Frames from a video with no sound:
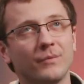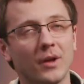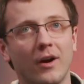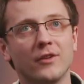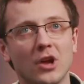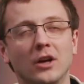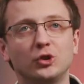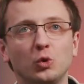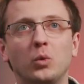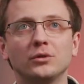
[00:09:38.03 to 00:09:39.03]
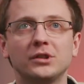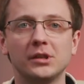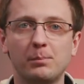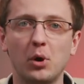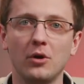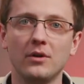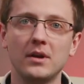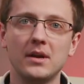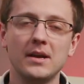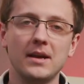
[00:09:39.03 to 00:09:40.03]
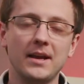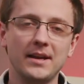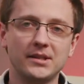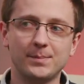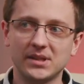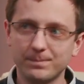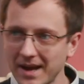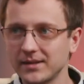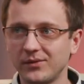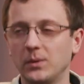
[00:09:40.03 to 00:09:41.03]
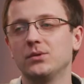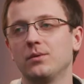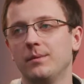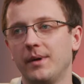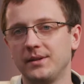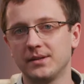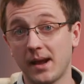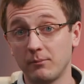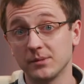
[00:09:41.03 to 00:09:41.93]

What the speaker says: I do want to put it into perspective when talking about these cameras,